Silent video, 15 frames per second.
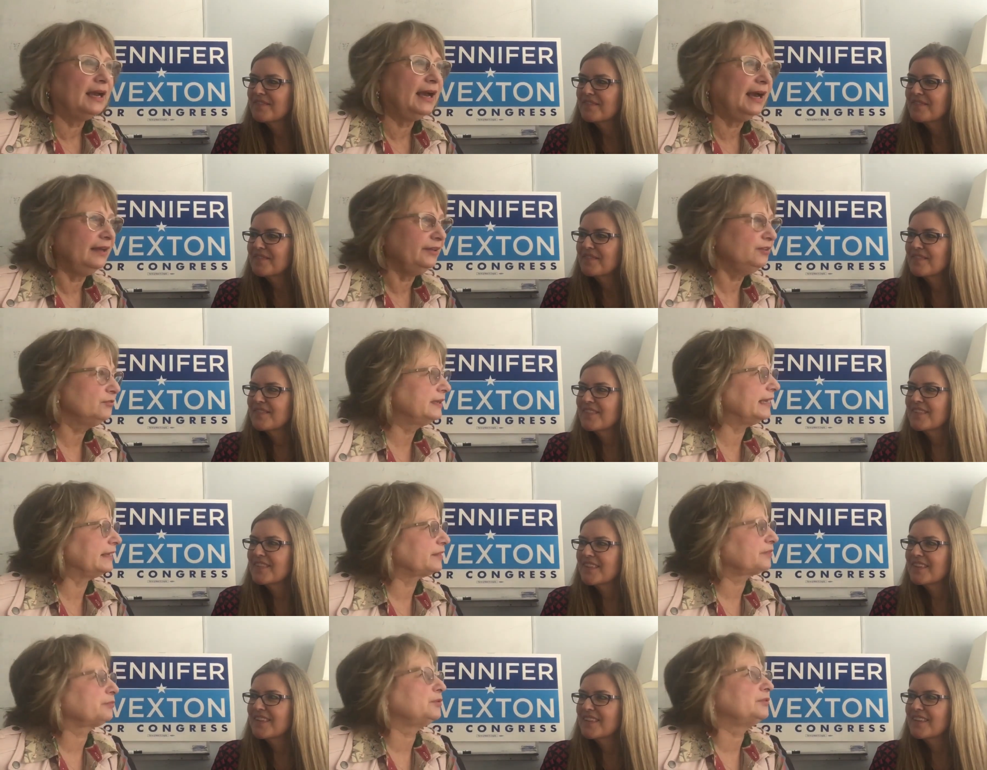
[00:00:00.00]
Speaker 1: how do you
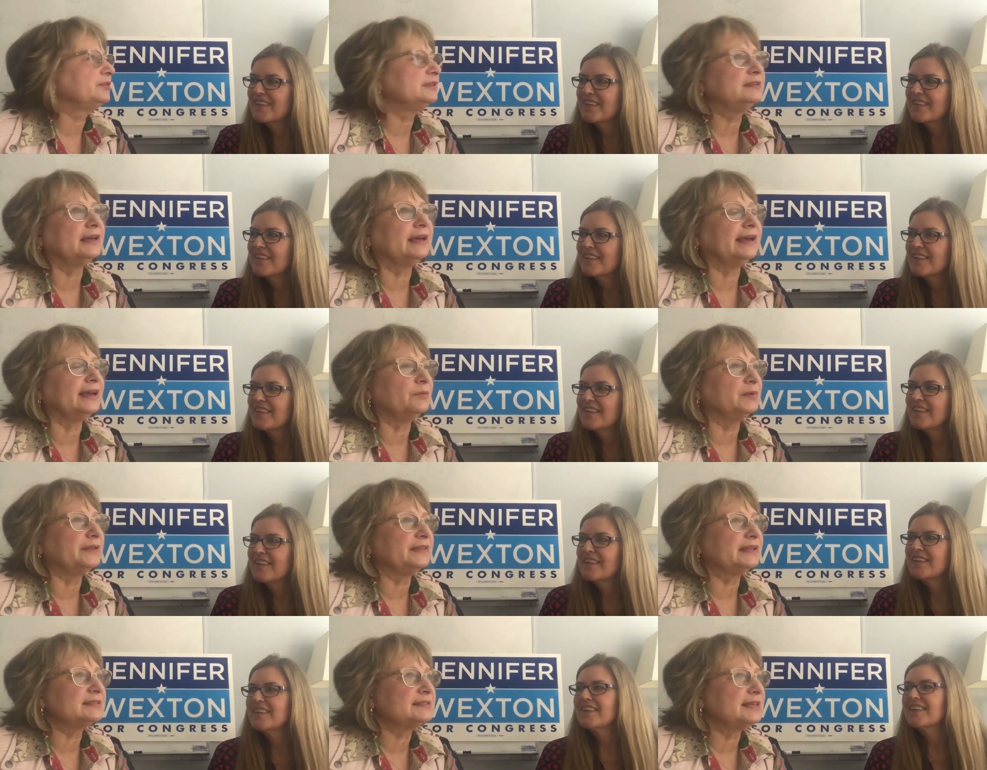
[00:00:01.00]
get through the day
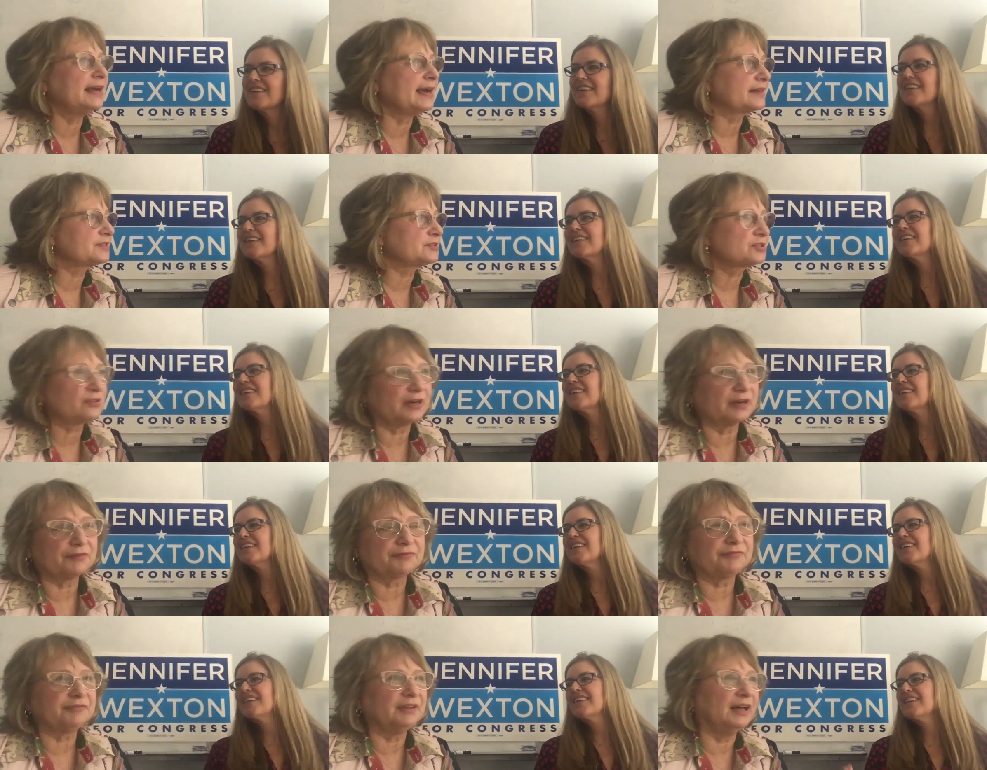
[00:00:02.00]
when the attacks start
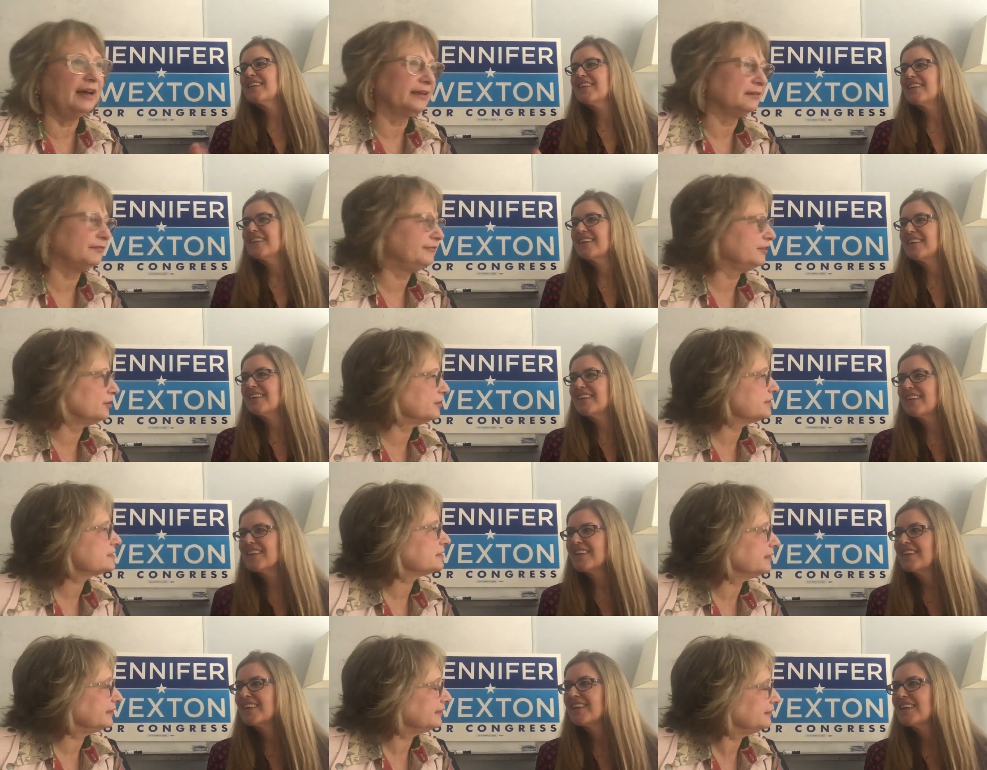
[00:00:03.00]
flying
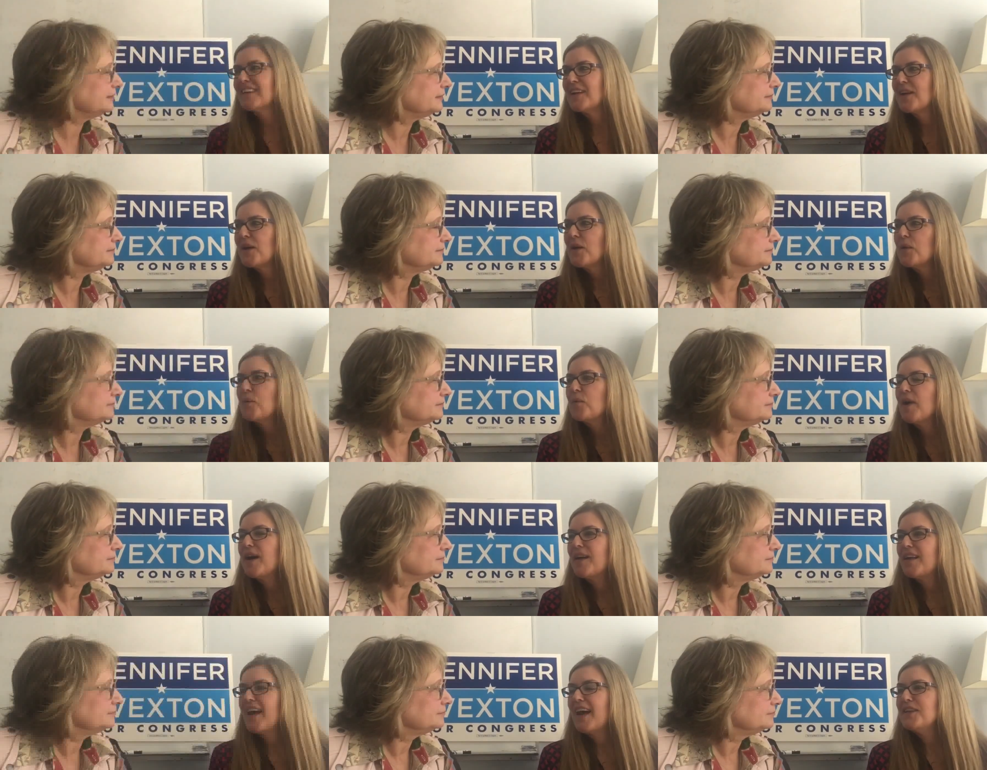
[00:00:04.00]
furiously?
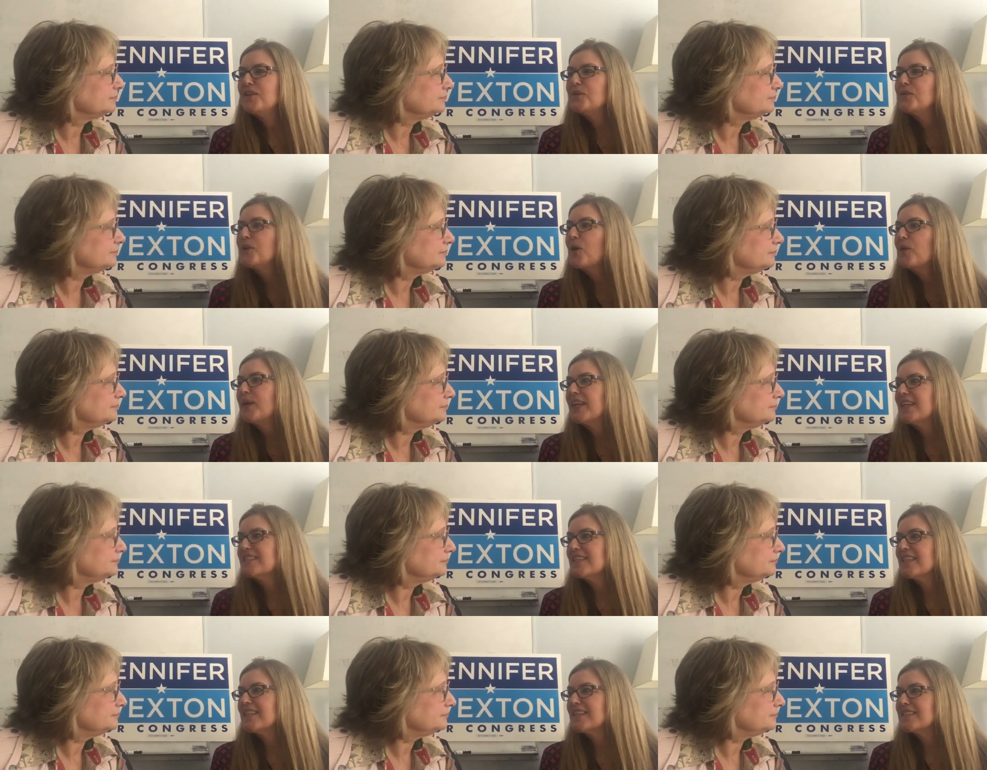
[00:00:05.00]
Speaker 2: Well, I knew going
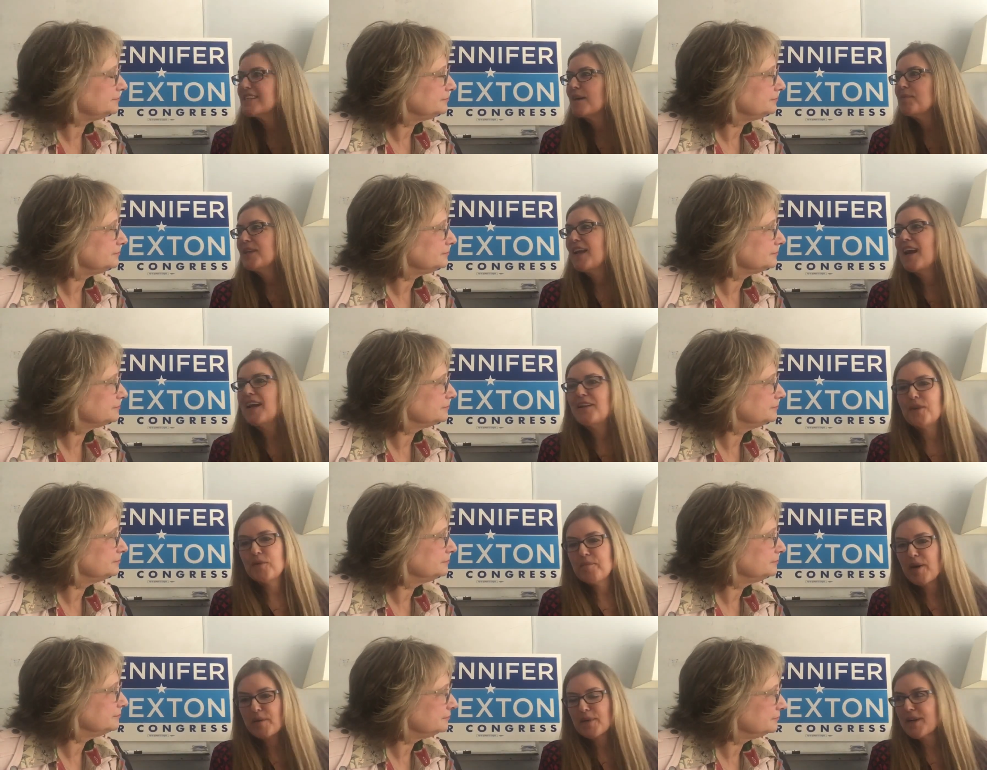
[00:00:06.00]
into this. I mean, I know
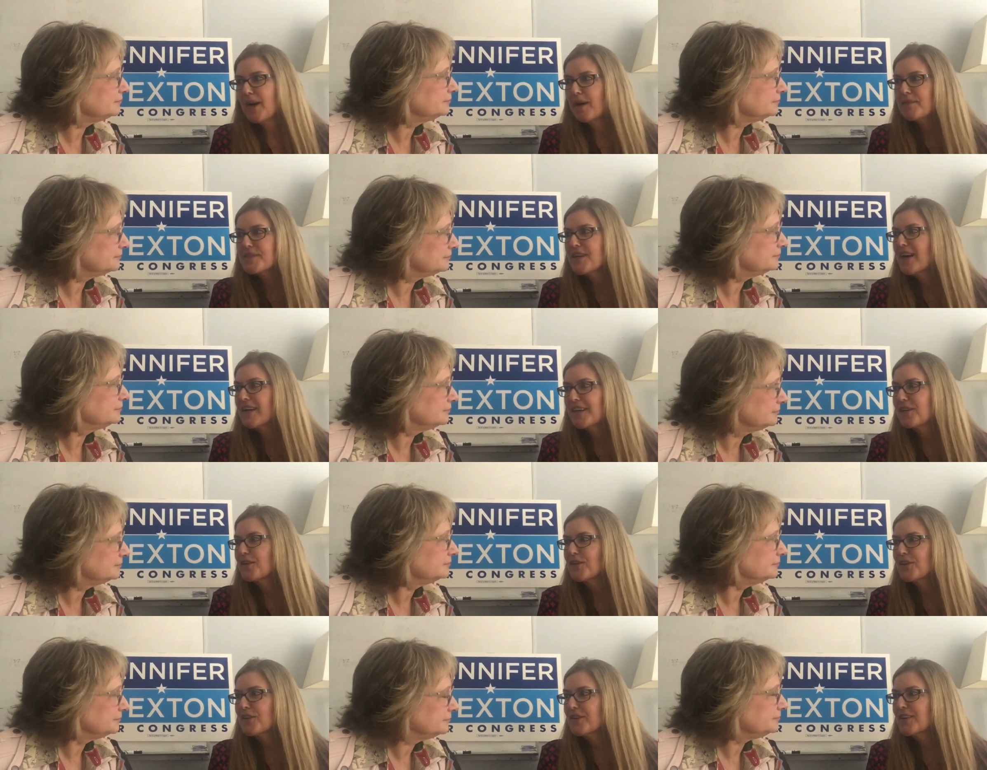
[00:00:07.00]
Barbara Comstock and
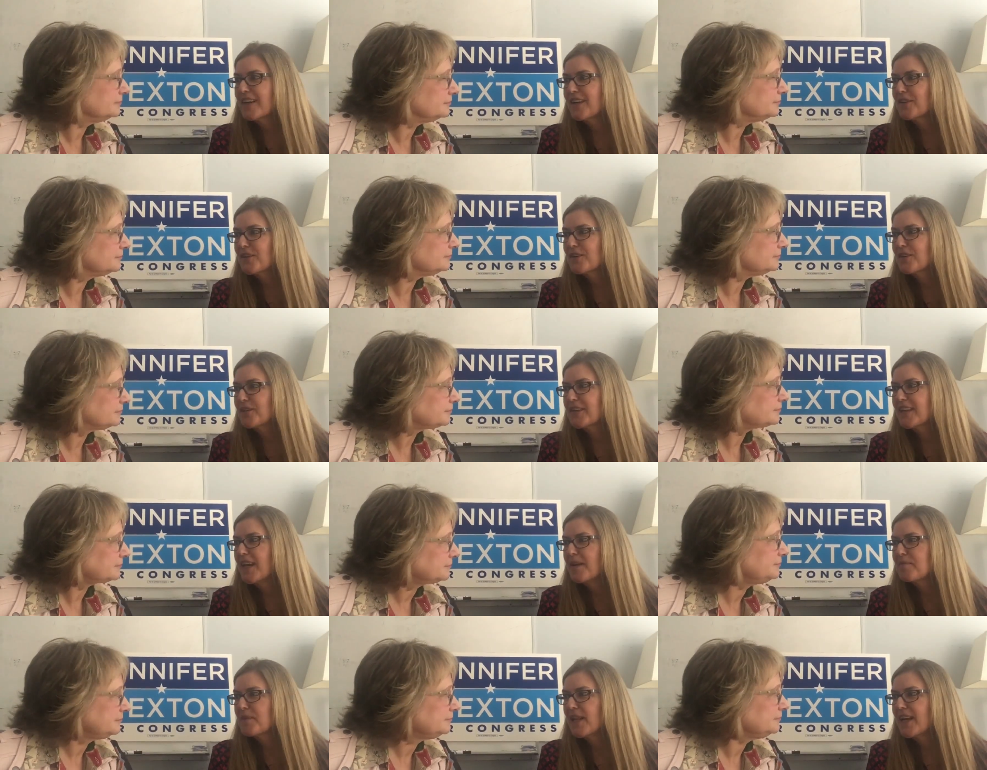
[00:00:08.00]
her and her
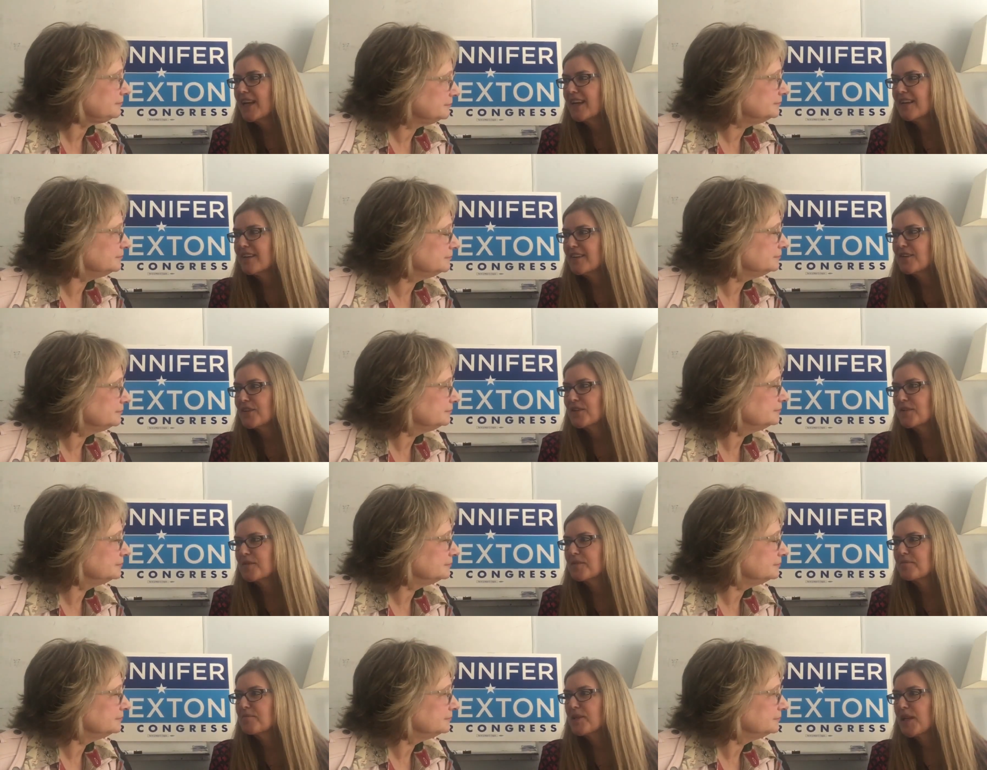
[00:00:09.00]
game plan and
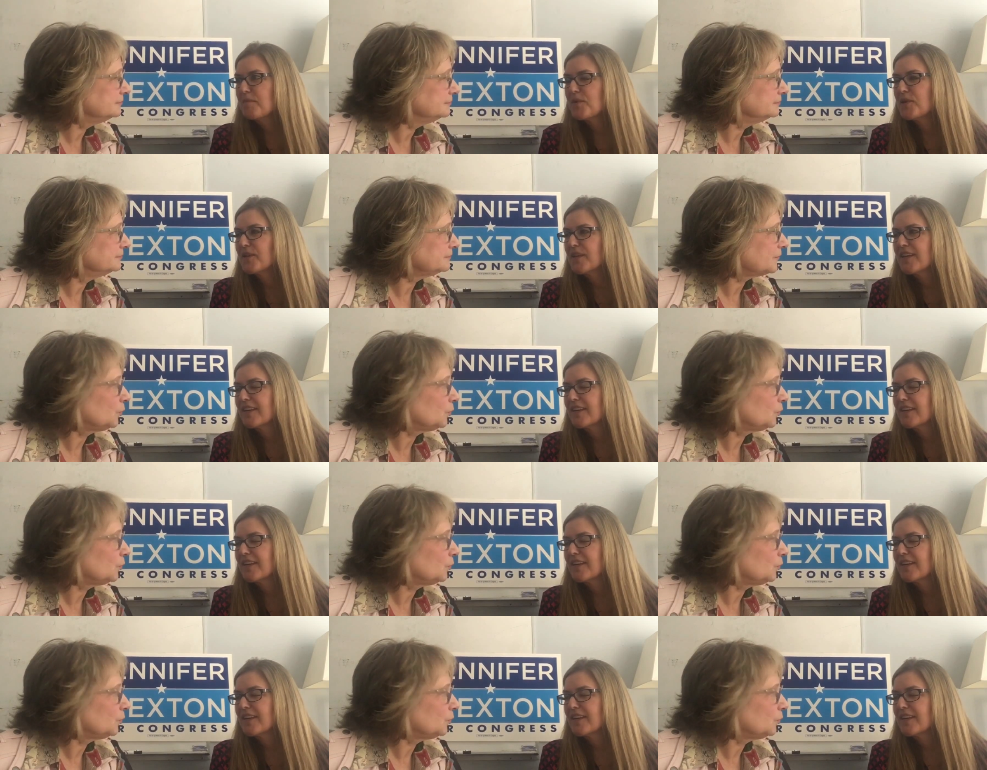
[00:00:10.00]
her playbook.